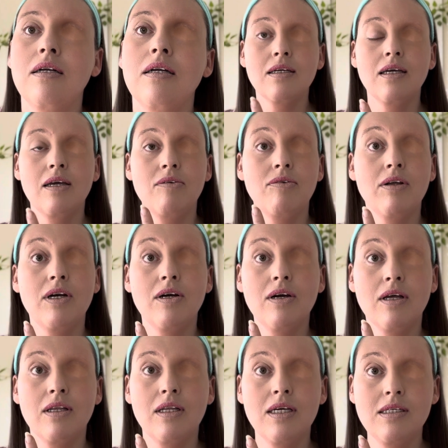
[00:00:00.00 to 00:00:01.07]
If you look
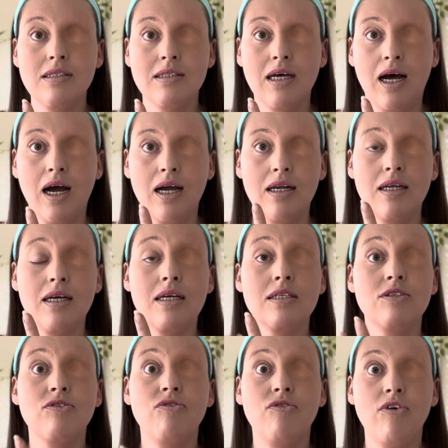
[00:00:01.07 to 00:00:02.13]
on this side, it's
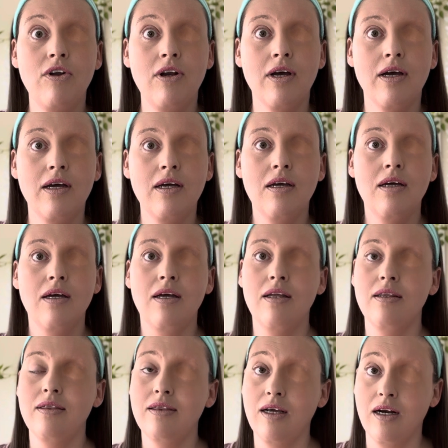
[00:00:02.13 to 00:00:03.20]
fuller
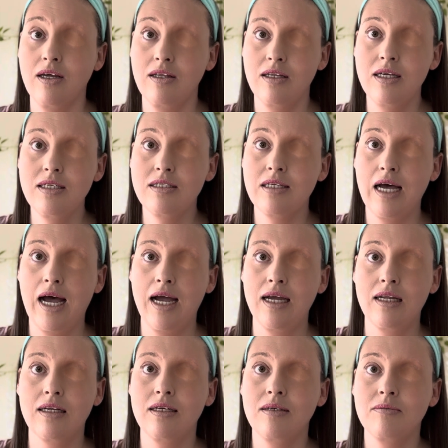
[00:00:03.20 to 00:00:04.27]
than on this
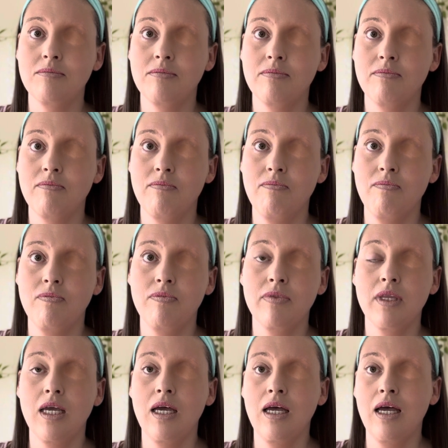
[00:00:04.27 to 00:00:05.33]
side.
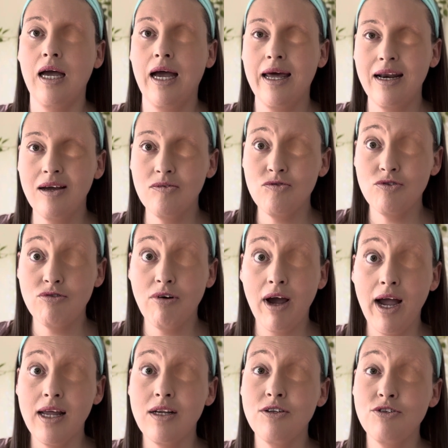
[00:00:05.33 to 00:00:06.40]
And I've
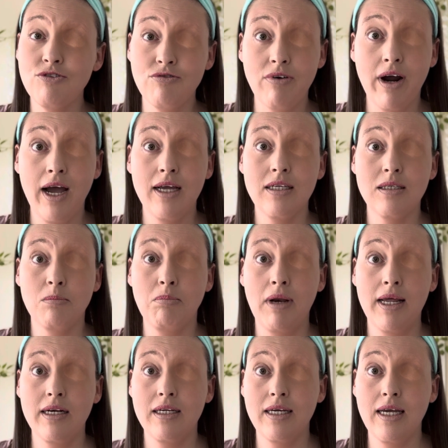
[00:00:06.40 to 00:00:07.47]
tried and tried to
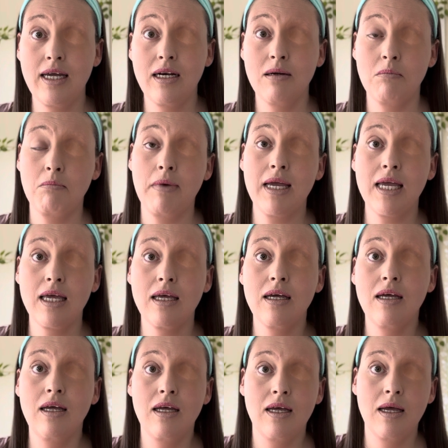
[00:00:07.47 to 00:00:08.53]
blend it in and make it
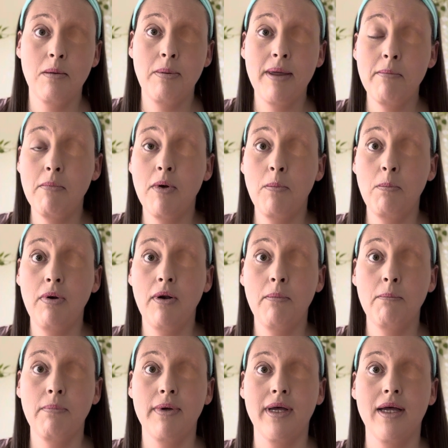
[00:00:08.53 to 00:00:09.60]
a bit more
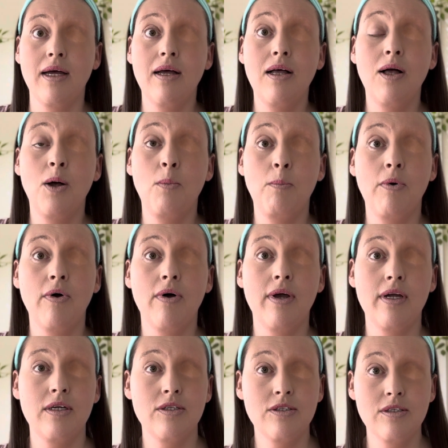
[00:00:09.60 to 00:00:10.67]
plumper, but
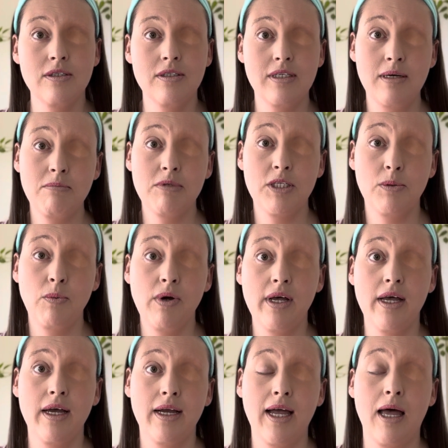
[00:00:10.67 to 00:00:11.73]
it doesn't seem to
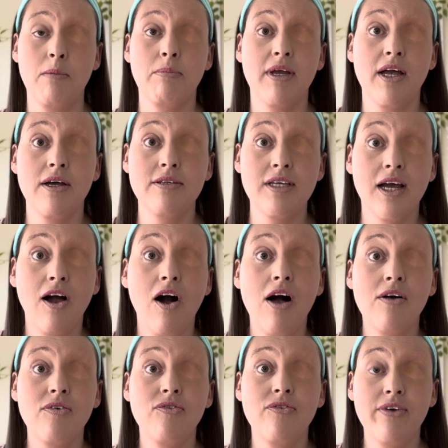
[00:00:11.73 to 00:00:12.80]
work. And because I
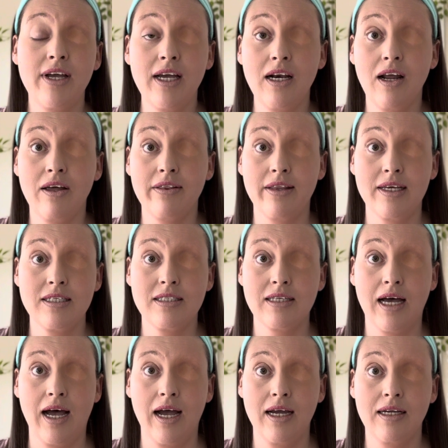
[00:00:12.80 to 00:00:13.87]
can't feel on this
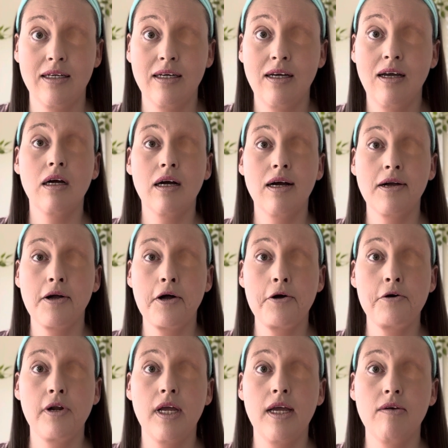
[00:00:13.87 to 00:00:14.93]
side, I
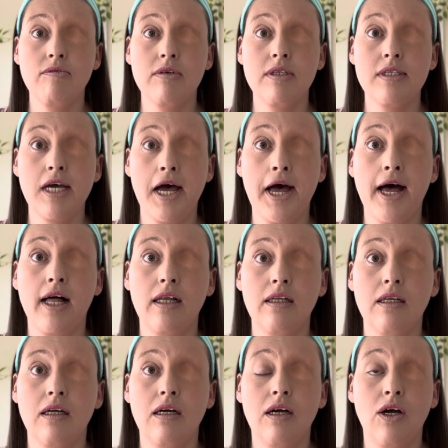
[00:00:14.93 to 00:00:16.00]
can't even
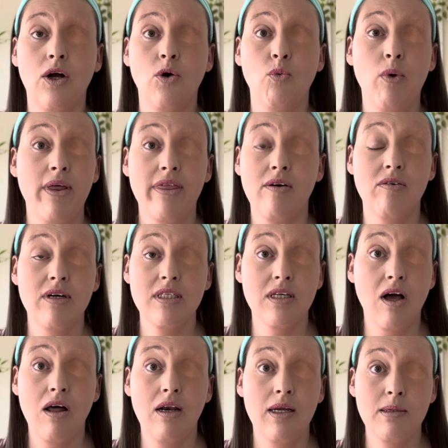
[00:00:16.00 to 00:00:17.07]
tell whether it's
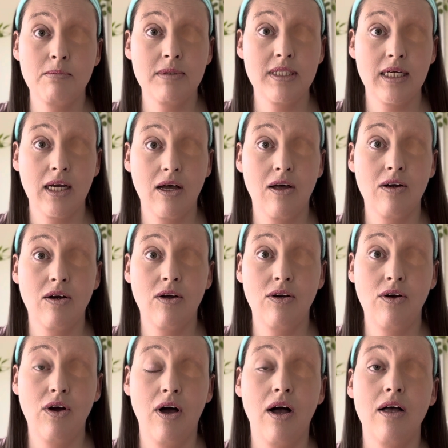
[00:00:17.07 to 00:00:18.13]
got lipstick on or
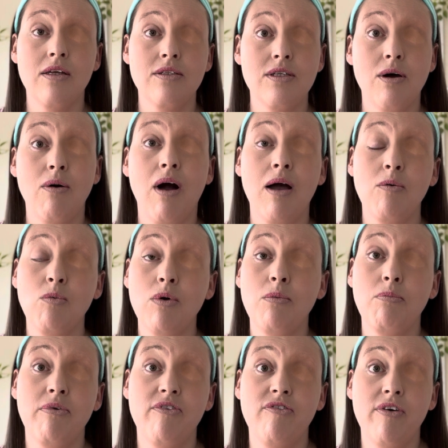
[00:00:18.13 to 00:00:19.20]
not. So I would
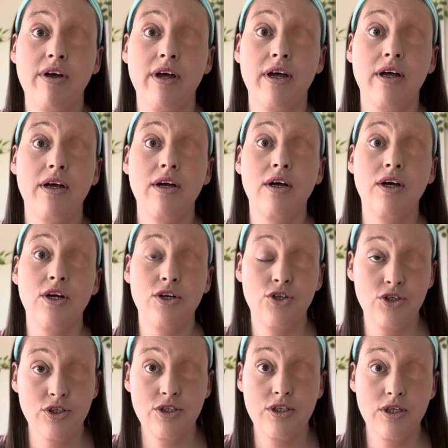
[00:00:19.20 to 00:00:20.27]
prefer
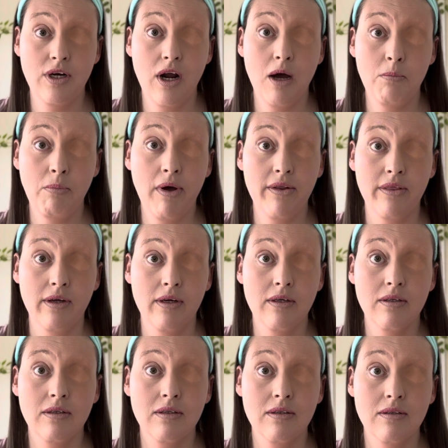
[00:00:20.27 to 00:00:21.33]
just to not bother.
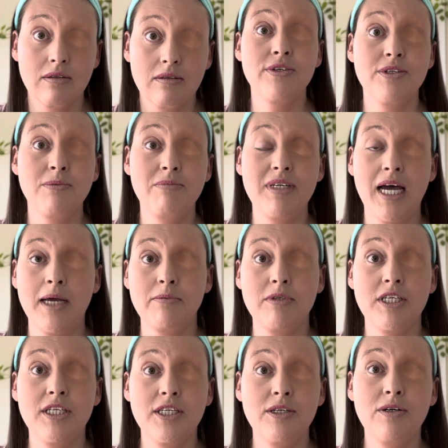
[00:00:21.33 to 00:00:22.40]
Sometimes
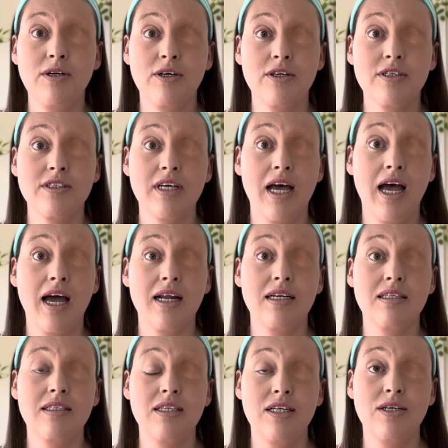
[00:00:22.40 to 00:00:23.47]
you do looks
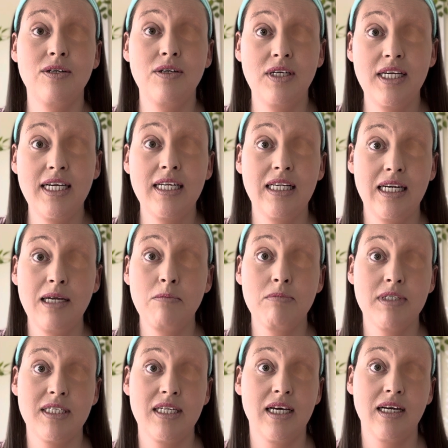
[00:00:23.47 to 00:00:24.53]
and you need
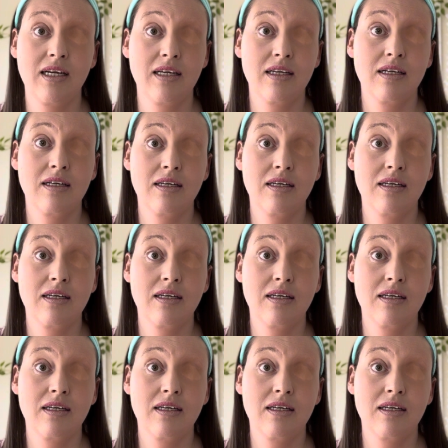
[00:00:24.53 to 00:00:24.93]
lipstick.